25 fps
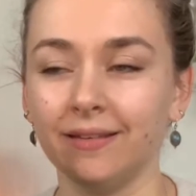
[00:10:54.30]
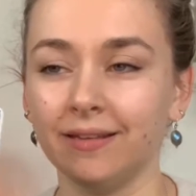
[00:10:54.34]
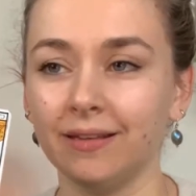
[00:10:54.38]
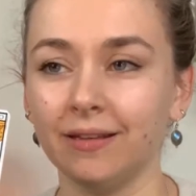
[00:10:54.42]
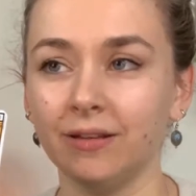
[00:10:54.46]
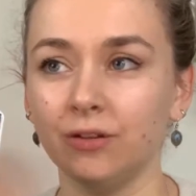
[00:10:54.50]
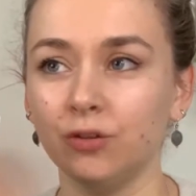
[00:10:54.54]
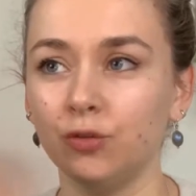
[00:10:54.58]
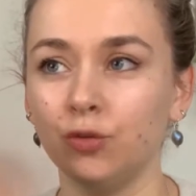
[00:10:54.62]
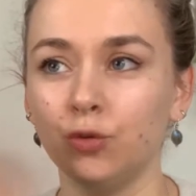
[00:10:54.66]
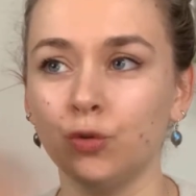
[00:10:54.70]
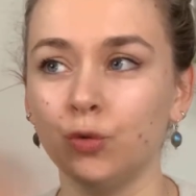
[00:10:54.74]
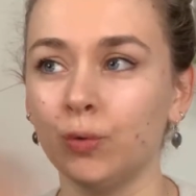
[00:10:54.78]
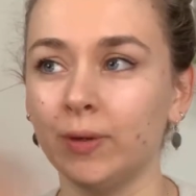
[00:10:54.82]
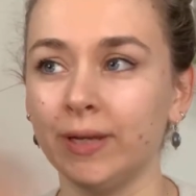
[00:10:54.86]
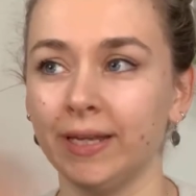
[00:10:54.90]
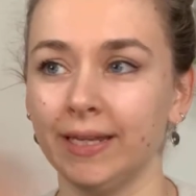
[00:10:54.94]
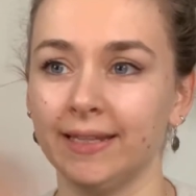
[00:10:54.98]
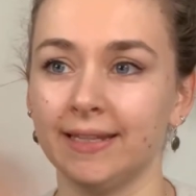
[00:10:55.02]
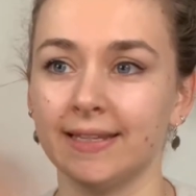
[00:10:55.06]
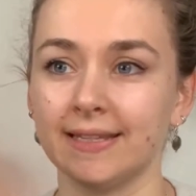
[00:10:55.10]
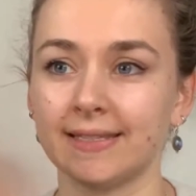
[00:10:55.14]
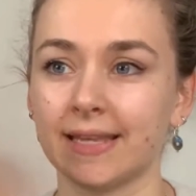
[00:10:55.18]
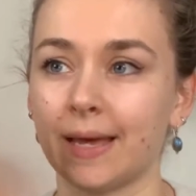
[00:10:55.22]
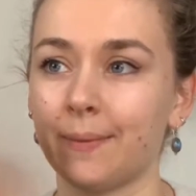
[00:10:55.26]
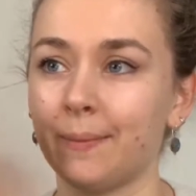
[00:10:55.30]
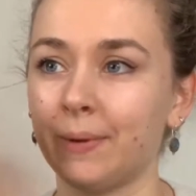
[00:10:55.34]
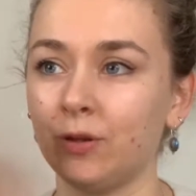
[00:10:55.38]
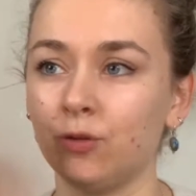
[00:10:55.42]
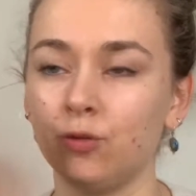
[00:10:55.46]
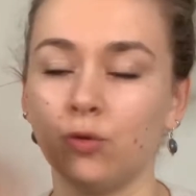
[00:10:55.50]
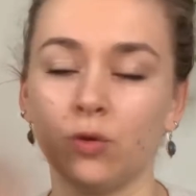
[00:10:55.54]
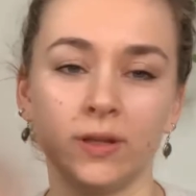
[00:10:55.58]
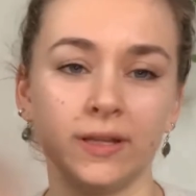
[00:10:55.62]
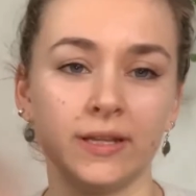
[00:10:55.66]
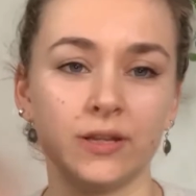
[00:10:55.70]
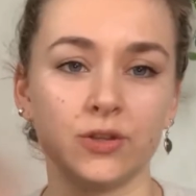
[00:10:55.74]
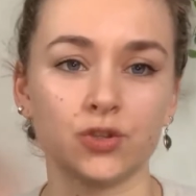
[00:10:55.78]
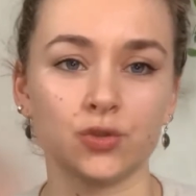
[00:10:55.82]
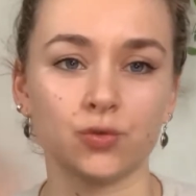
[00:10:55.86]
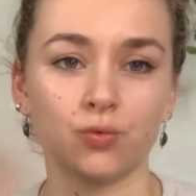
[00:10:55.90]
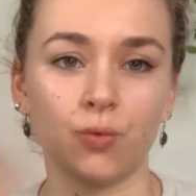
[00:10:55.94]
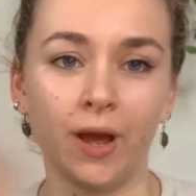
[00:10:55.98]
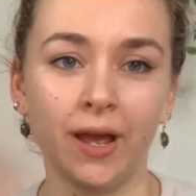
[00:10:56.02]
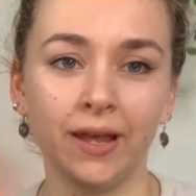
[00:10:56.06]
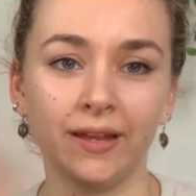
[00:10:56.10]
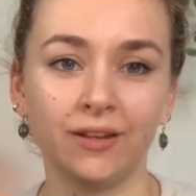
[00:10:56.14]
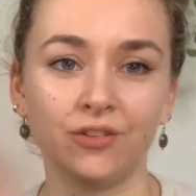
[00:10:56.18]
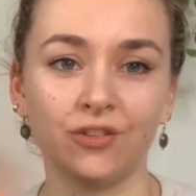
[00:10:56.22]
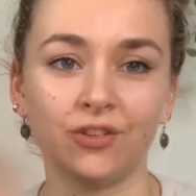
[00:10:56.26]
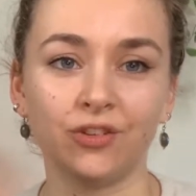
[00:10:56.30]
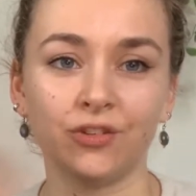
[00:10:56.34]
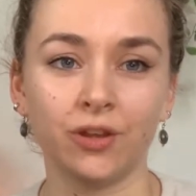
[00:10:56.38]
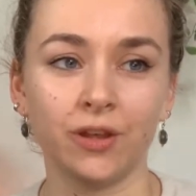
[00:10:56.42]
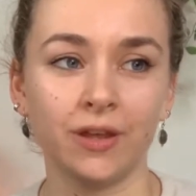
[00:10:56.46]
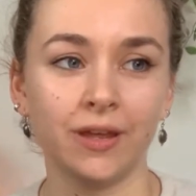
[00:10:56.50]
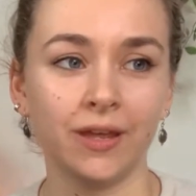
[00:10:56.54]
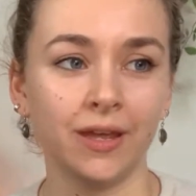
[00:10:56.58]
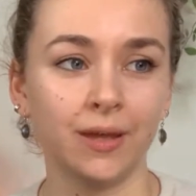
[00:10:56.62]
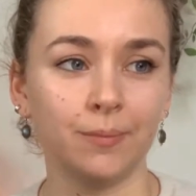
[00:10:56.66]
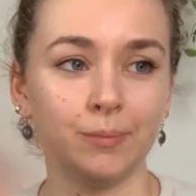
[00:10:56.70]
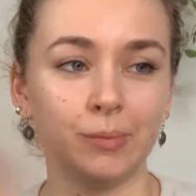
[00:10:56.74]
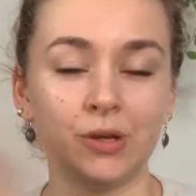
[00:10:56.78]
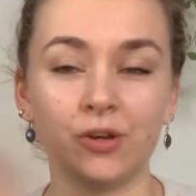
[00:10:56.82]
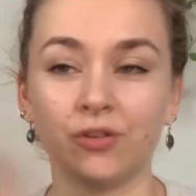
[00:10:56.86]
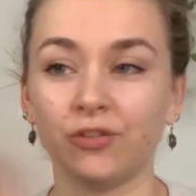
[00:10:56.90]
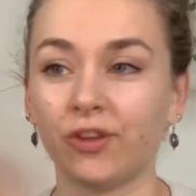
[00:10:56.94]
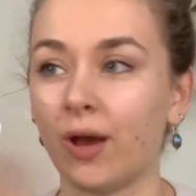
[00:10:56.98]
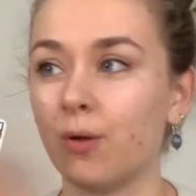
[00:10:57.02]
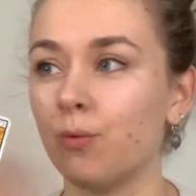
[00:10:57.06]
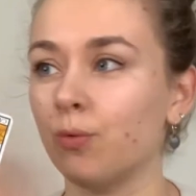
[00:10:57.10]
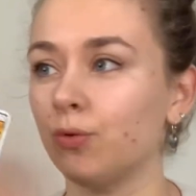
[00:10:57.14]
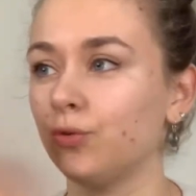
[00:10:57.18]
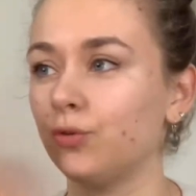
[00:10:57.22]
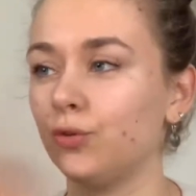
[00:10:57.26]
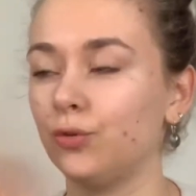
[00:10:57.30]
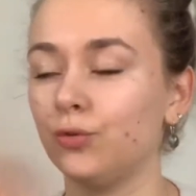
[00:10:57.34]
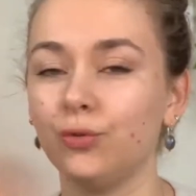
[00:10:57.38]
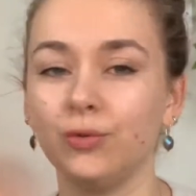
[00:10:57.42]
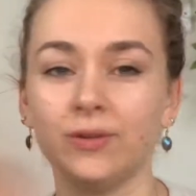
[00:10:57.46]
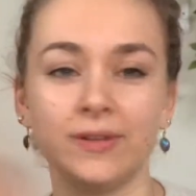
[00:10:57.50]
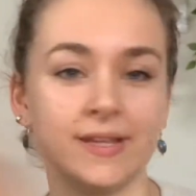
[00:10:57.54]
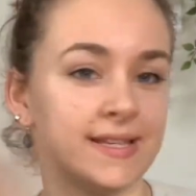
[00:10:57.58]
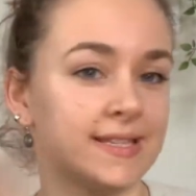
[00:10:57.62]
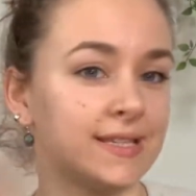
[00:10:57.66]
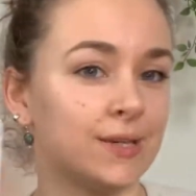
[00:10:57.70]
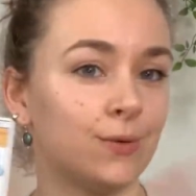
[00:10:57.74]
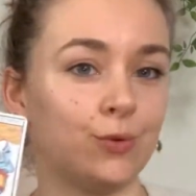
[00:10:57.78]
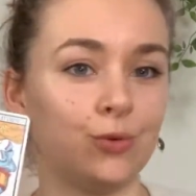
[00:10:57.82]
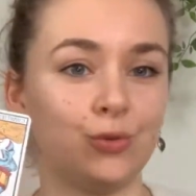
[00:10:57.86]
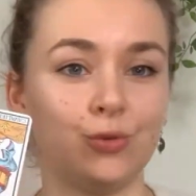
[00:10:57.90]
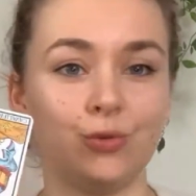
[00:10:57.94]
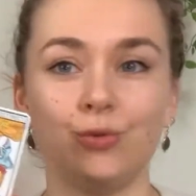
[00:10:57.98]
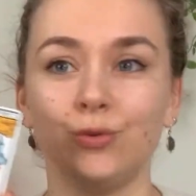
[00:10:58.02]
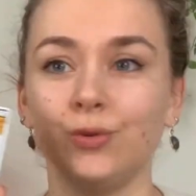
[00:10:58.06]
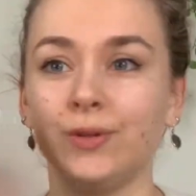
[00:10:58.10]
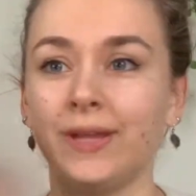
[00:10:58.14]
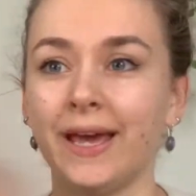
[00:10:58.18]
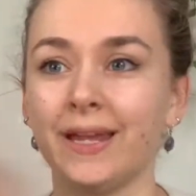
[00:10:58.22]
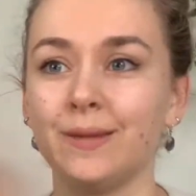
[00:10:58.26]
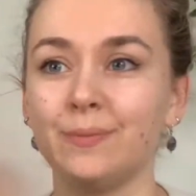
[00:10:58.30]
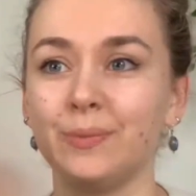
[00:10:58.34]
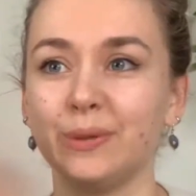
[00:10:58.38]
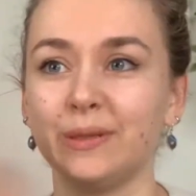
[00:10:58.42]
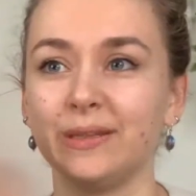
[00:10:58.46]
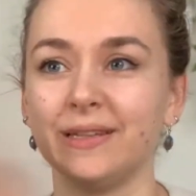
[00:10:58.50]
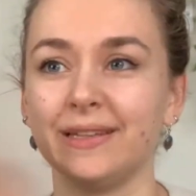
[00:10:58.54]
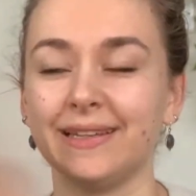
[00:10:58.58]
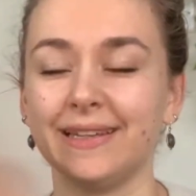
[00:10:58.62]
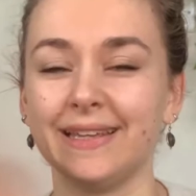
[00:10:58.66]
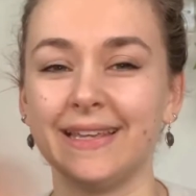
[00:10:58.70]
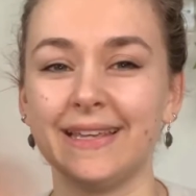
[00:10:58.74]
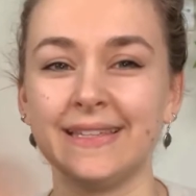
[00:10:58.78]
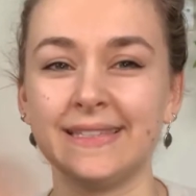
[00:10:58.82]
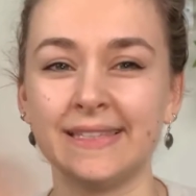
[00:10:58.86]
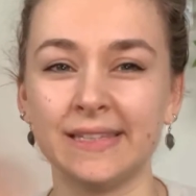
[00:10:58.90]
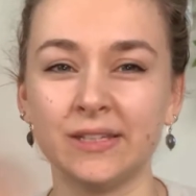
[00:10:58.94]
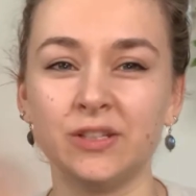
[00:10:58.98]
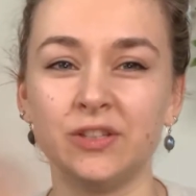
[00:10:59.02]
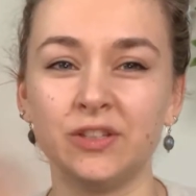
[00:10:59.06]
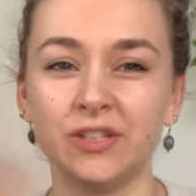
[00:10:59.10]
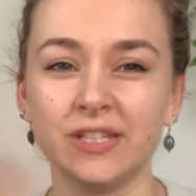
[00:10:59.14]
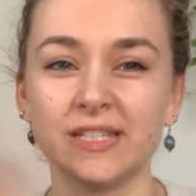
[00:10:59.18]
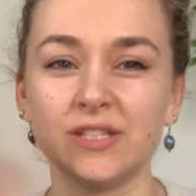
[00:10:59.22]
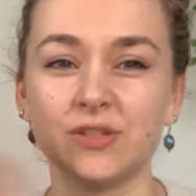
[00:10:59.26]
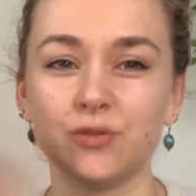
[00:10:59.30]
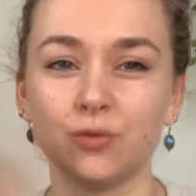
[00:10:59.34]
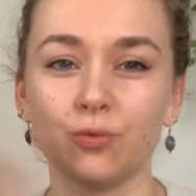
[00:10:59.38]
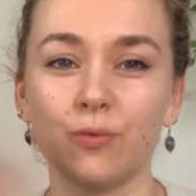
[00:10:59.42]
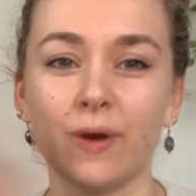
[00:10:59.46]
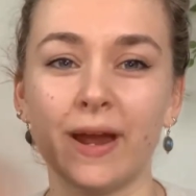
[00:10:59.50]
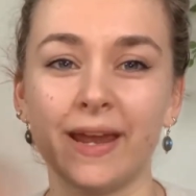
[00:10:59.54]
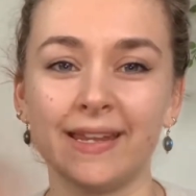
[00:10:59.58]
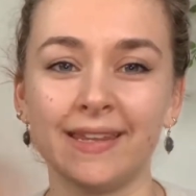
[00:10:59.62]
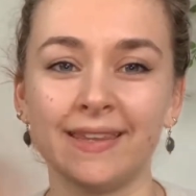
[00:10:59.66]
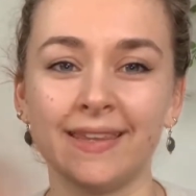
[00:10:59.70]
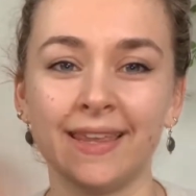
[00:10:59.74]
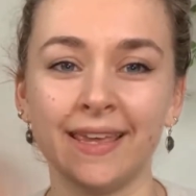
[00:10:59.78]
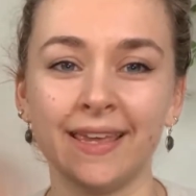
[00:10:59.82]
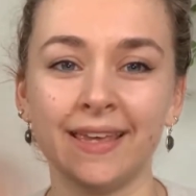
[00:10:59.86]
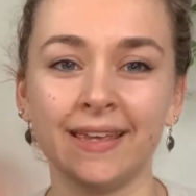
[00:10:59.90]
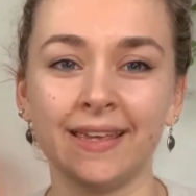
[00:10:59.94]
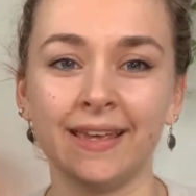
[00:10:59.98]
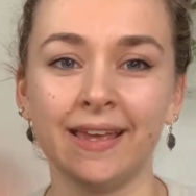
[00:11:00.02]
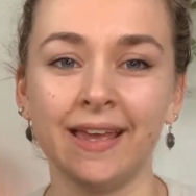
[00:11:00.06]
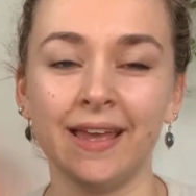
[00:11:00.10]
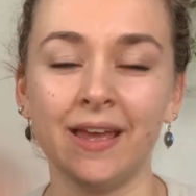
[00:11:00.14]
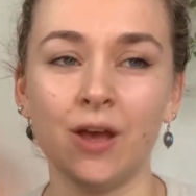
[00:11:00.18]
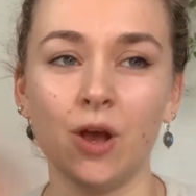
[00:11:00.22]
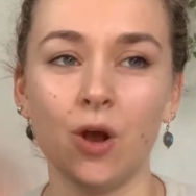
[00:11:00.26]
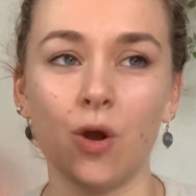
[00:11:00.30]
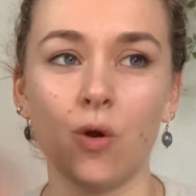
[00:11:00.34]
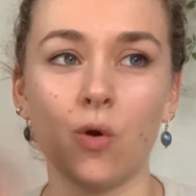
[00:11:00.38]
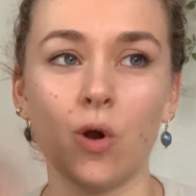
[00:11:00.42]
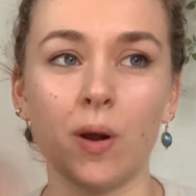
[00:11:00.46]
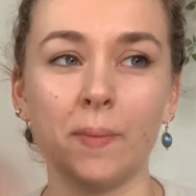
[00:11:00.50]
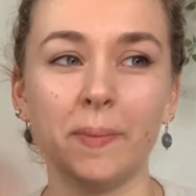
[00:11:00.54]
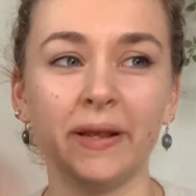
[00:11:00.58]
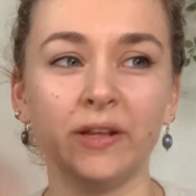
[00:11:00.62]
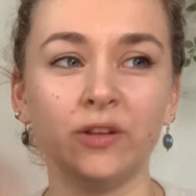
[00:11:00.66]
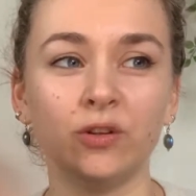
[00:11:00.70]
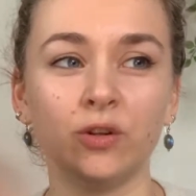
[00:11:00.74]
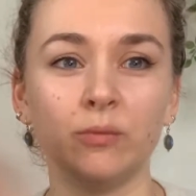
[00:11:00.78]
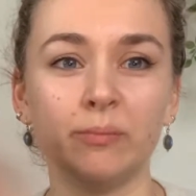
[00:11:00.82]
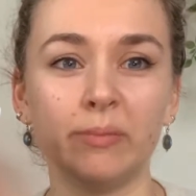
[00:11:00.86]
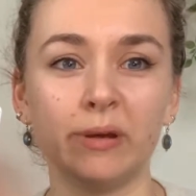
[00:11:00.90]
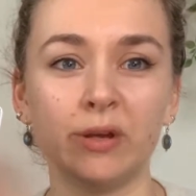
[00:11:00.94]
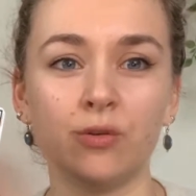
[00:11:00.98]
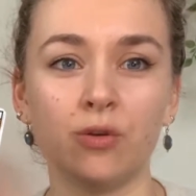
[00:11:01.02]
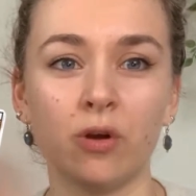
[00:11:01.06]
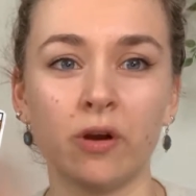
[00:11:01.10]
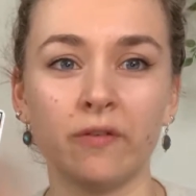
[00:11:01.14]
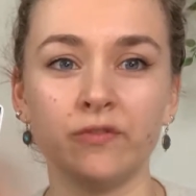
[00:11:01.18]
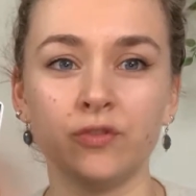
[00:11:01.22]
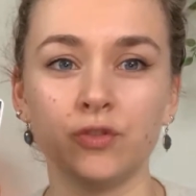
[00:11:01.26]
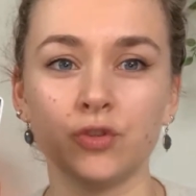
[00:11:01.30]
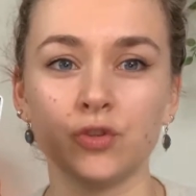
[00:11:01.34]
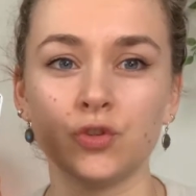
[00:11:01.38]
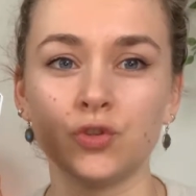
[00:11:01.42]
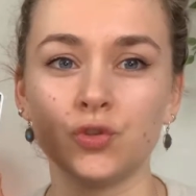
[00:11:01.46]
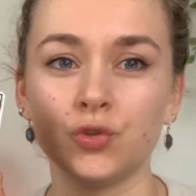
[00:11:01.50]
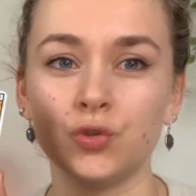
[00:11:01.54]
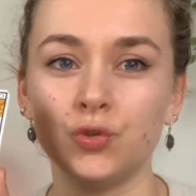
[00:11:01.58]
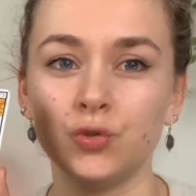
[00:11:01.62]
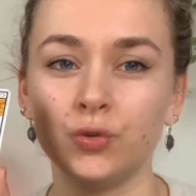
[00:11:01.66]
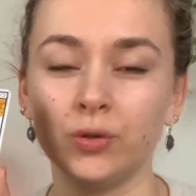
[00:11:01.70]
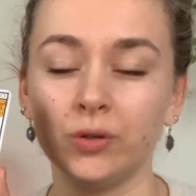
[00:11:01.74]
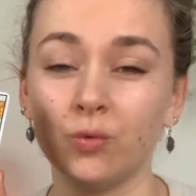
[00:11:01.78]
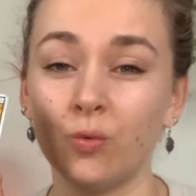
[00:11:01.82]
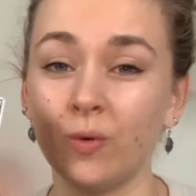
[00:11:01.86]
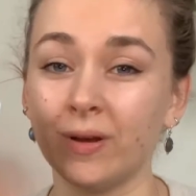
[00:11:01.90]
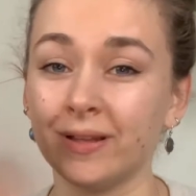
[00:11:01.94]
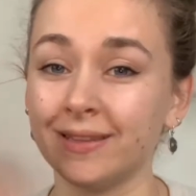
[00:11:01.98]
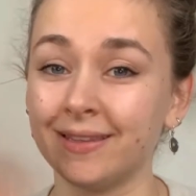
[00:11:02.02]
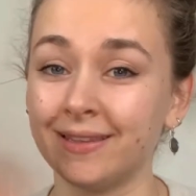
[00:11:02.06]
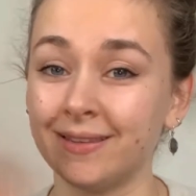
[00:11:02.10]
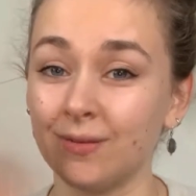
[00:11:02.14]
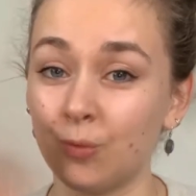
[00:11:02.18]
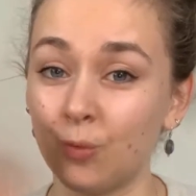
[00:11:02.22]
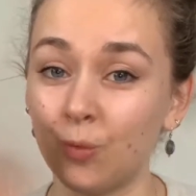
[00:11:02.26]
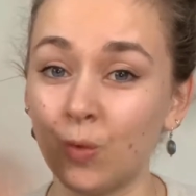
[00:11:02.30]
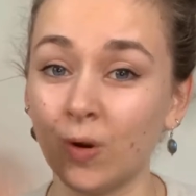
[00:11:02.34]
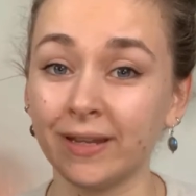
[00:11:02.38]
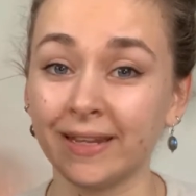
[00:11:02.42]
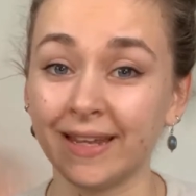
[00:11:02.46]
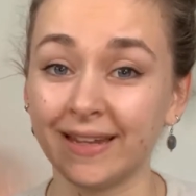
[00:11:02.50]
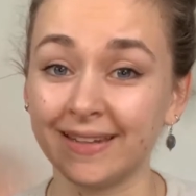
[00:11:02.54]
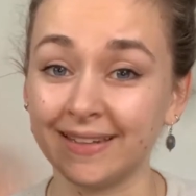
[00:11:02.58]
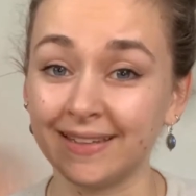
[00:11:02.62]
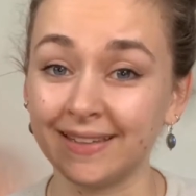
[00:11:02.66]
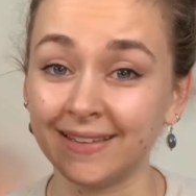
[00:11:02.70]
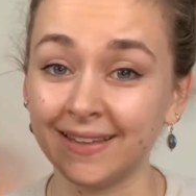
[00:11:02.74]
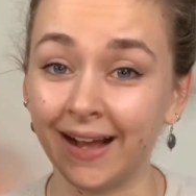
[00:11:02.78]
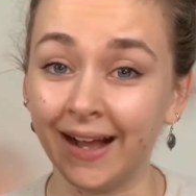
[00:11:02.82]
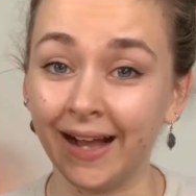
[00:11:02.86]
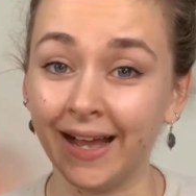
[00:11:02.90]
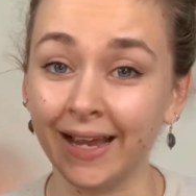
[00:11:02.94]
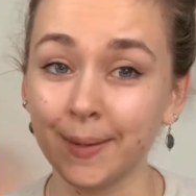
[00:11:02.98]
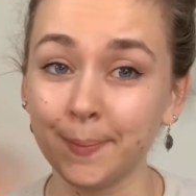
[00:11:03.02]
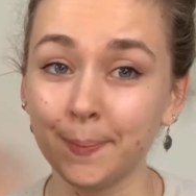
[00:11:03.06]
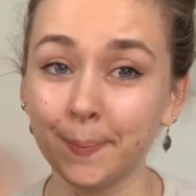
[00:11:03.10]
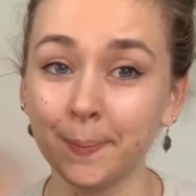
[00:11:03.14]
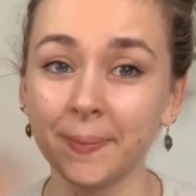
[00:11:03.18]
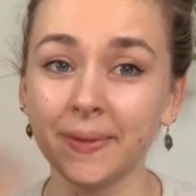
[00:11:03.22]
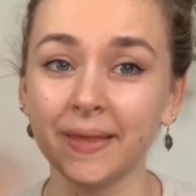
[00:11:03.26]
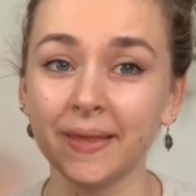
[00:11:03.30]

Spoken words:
doing this? Am I doing this right? Because I want to do this, I want to do that, but is it this the right thing? Or am I not better off just to do it one at a time,